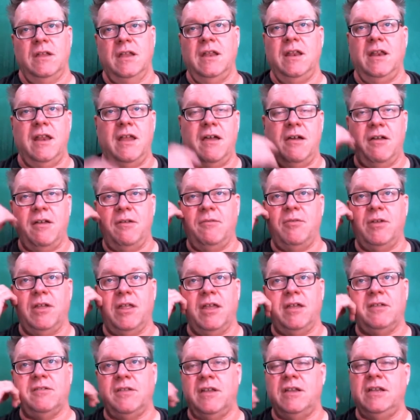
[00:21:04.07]
and now I
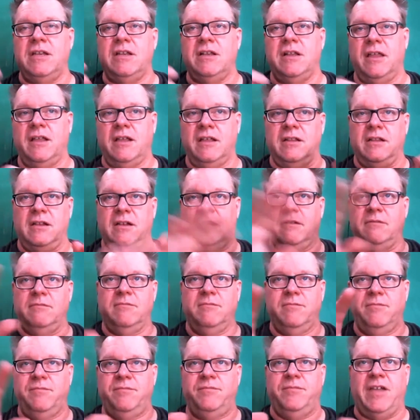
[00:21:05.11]
realize I need like a little
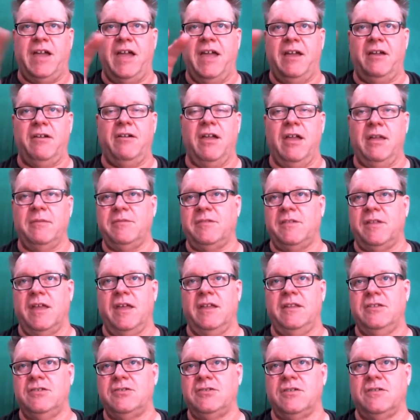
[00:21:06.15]
diagram
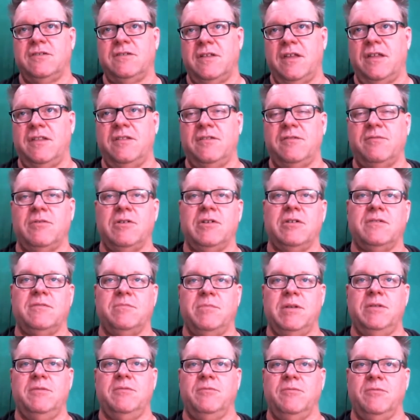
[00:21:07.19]
slide that shows how this works,
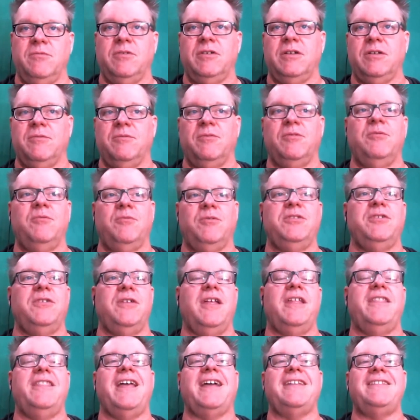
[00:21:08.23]
but we'll, we'll, we'll do,
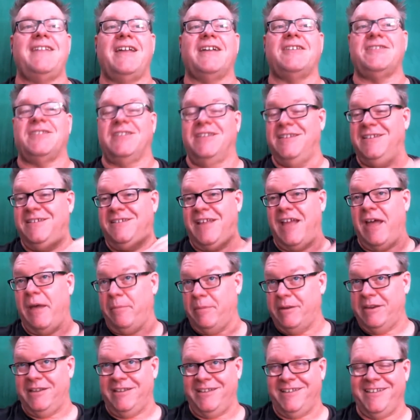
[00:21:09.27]
that's actually
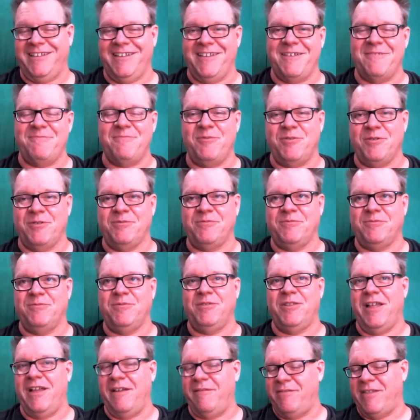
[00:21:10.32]
happening. Um, we're,
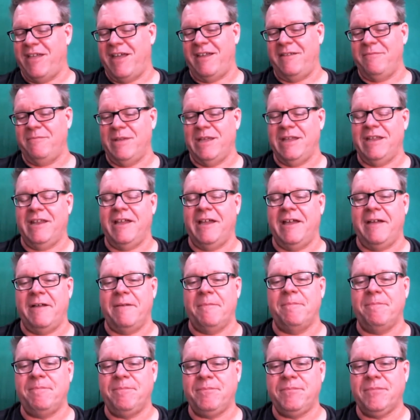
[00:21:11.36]
we'll have that. But
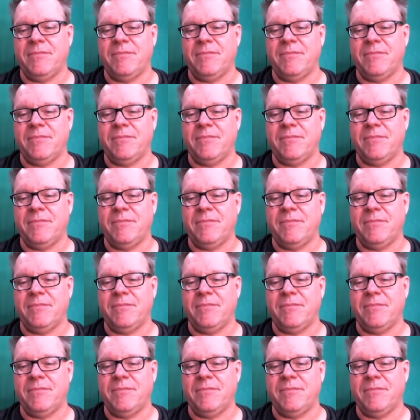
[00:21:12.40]
um,